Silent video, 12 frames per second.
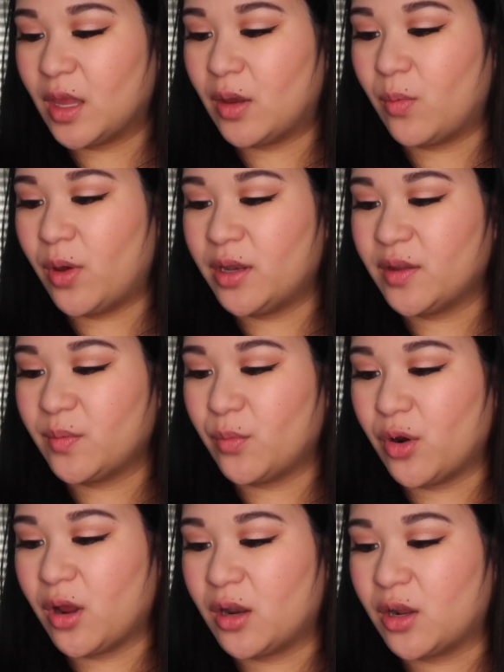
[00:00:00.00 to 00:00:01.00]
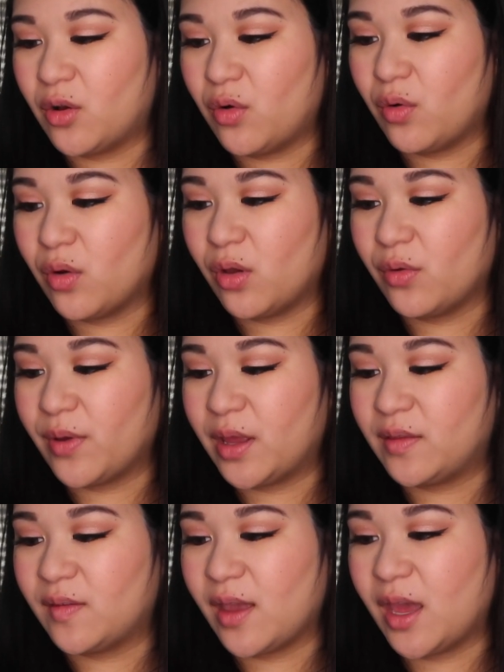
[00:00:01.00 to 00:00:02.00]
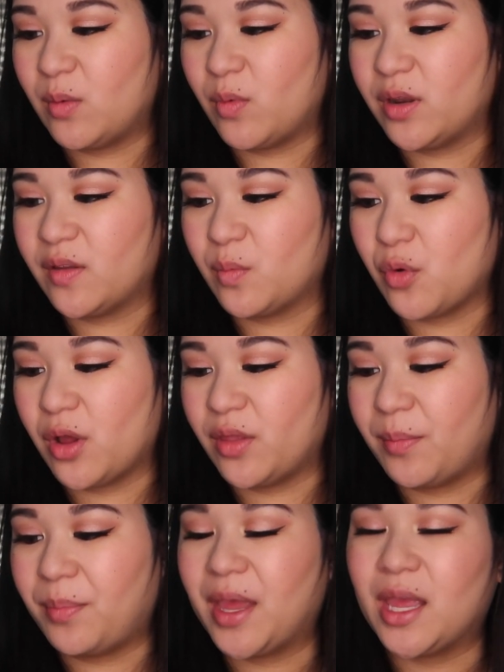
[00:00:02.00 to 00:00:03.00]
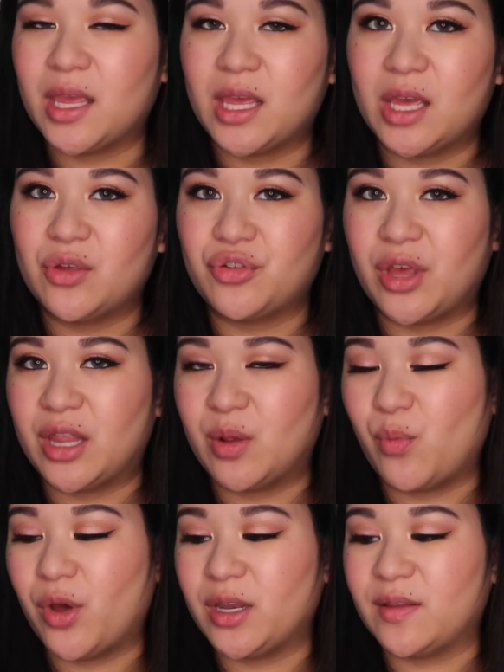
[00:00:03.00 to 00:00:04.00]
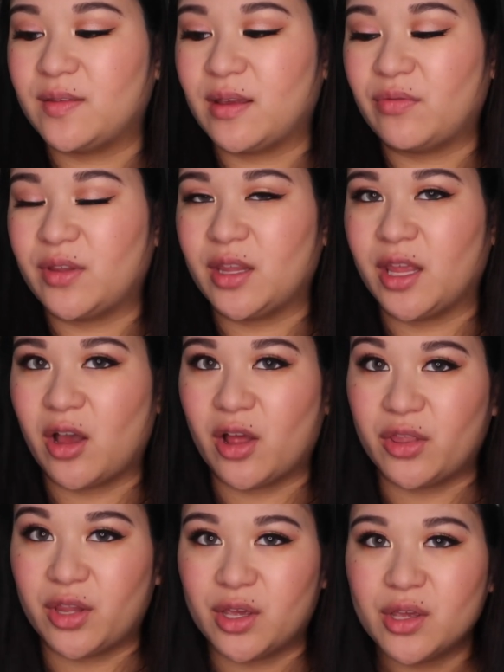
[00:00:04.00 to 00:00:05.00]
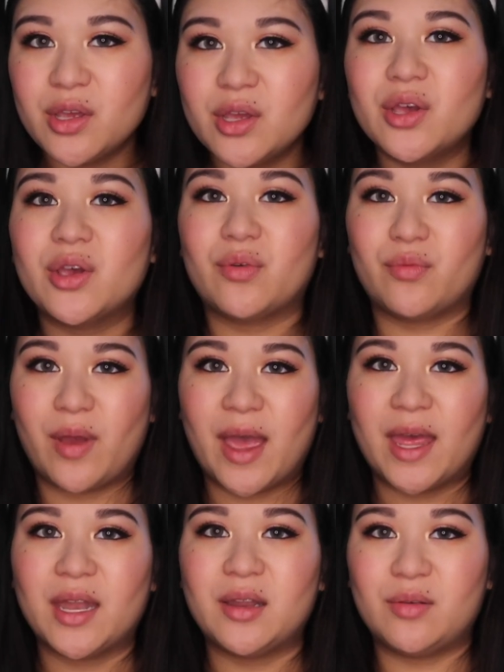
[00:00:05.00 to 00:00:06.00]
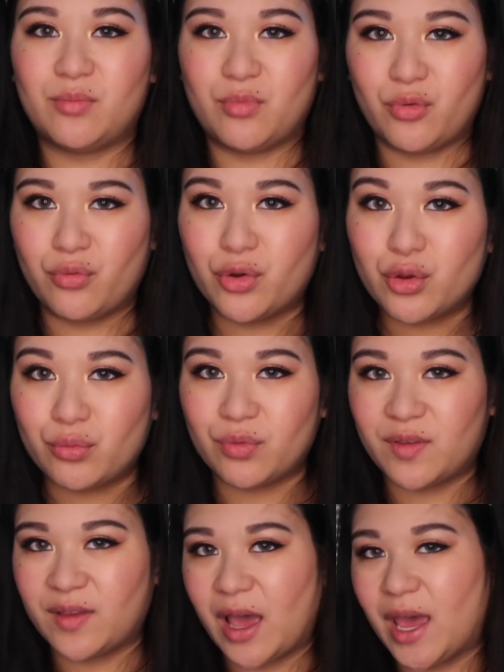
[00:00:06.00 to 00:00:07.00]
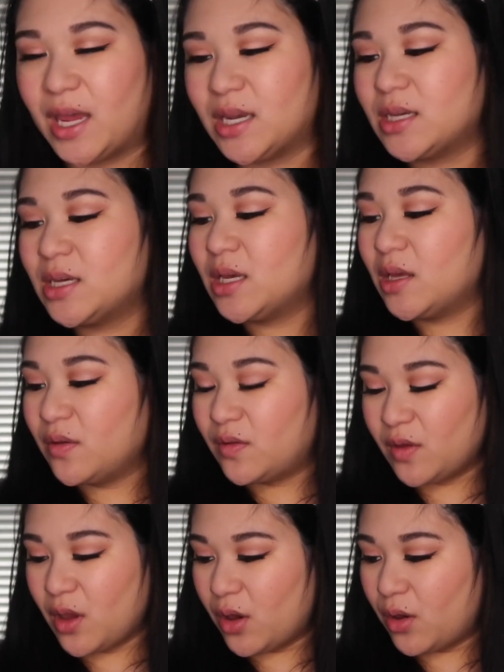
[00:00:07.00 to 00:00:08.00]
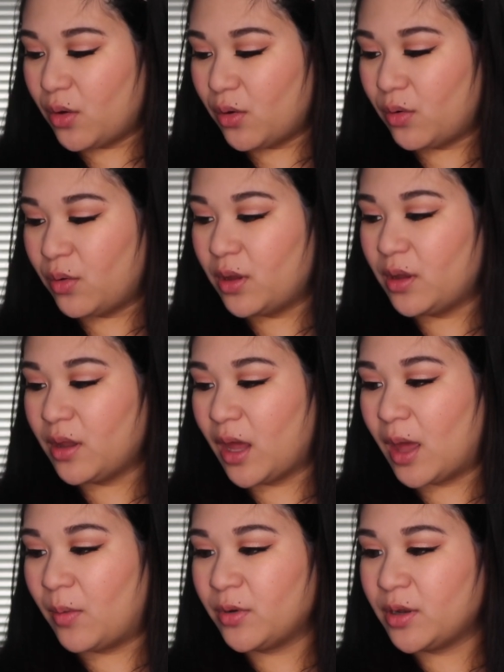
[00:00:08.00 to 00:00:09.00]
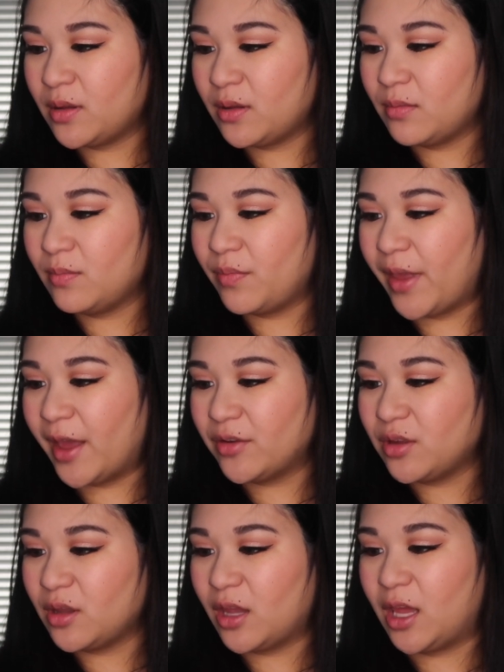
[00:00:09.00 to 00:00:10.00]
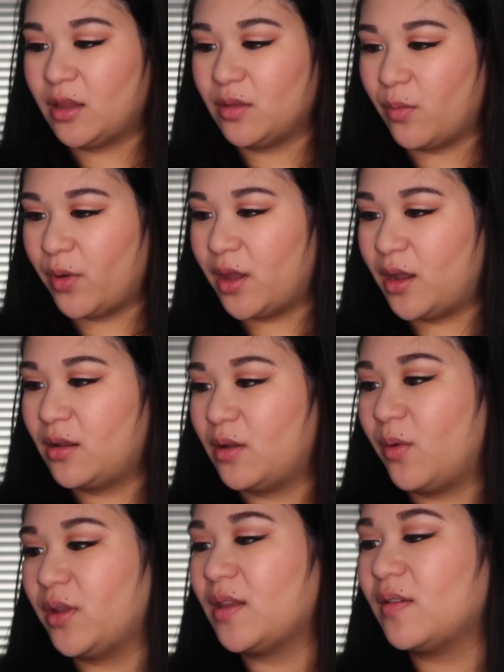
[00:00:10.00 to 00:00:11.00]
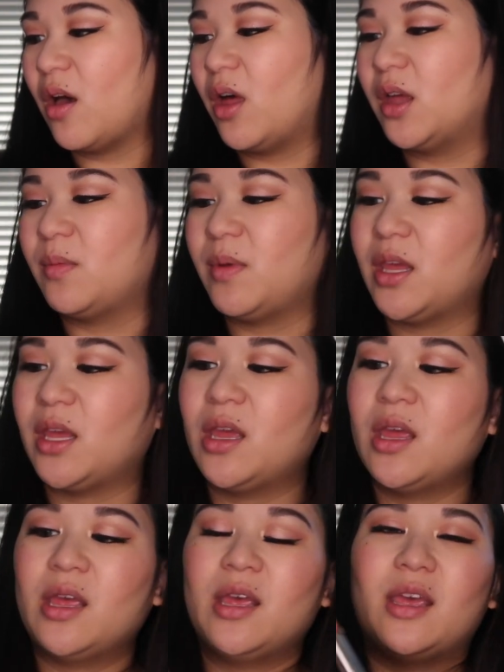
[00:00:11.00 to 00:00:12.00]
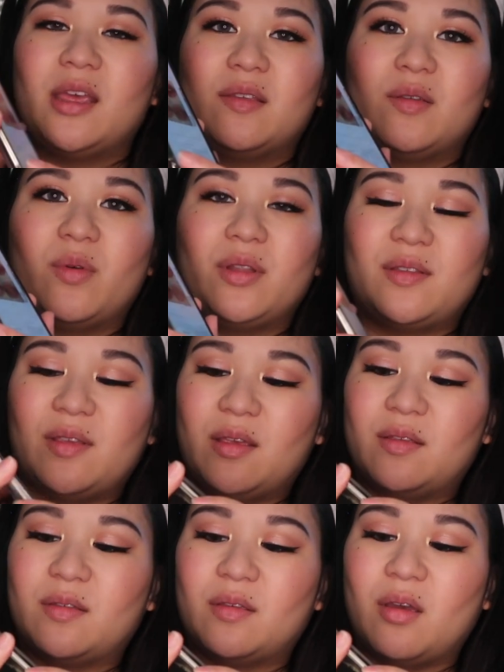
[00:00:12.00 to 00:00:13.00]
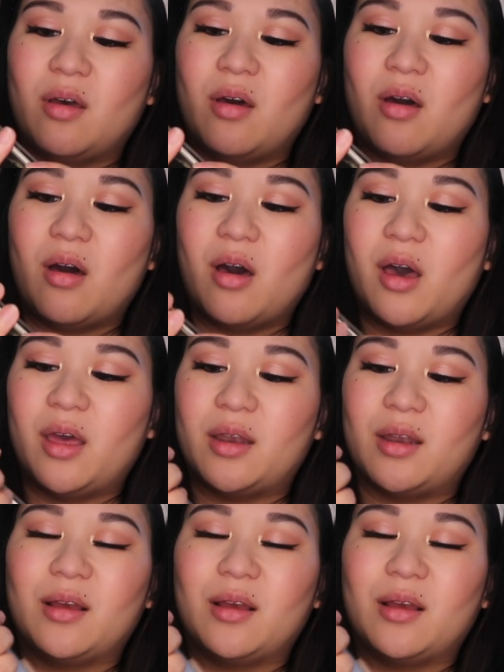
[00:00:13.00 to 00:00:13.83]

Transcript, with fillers: like one is more on a coral red side, one is more on the pinkish, and then one is definitely like on the red maroon side. So I'm gonna actually like the one, the one that's calling me is the one that says On